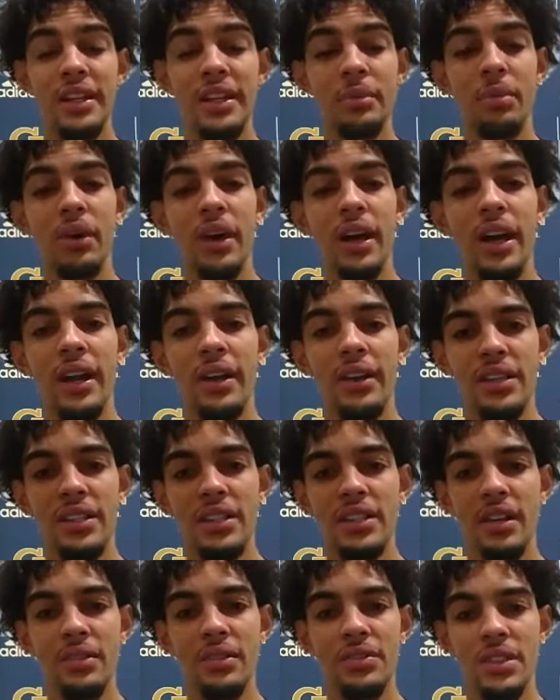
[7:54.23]
Brown and
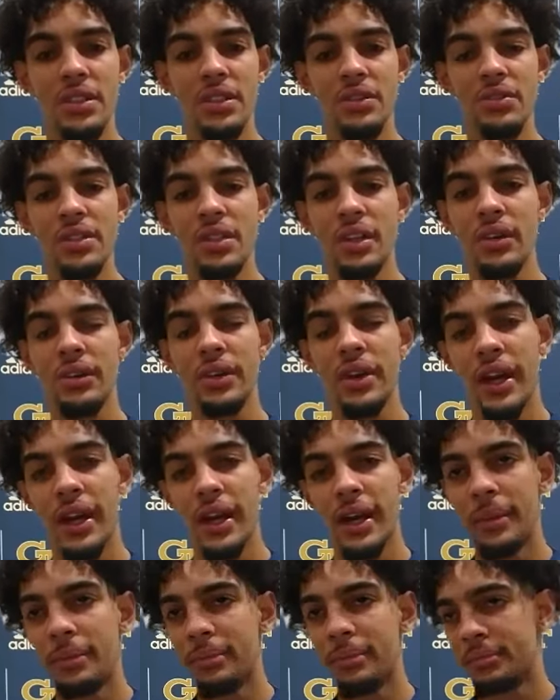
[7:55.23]
stuff too.
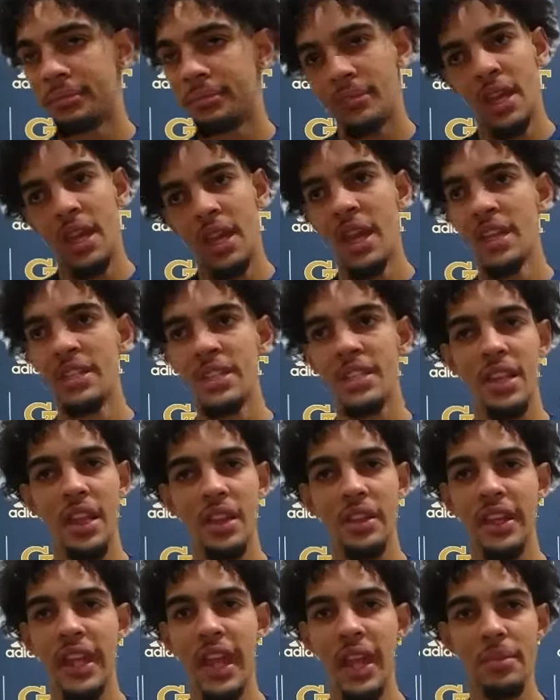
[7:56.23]
So just another
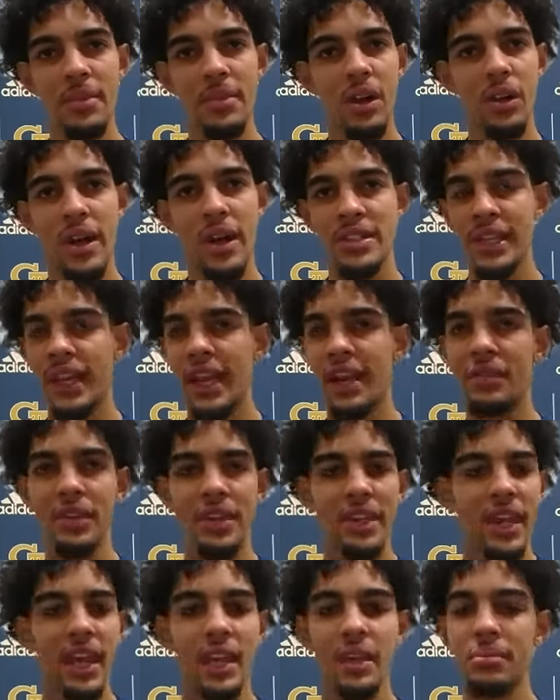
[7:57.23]
game, though. I take every
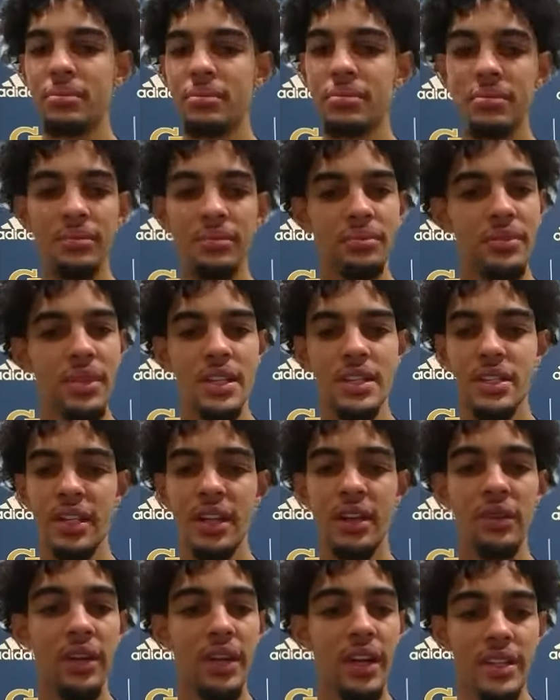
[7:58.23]
game
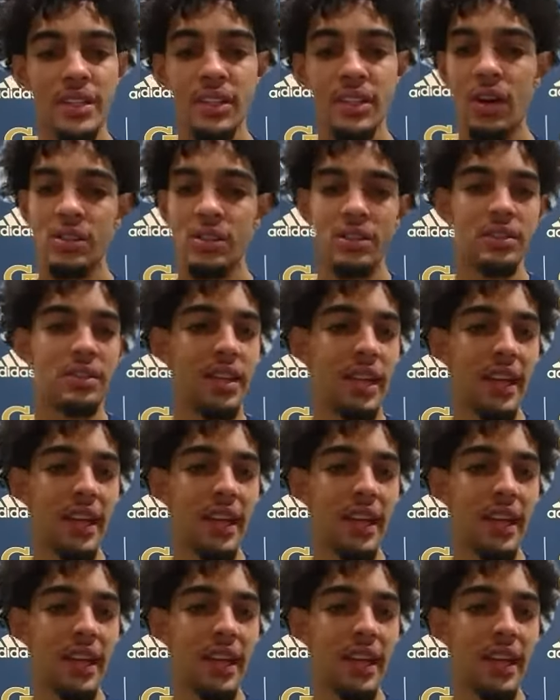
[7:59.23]
considerate. I also take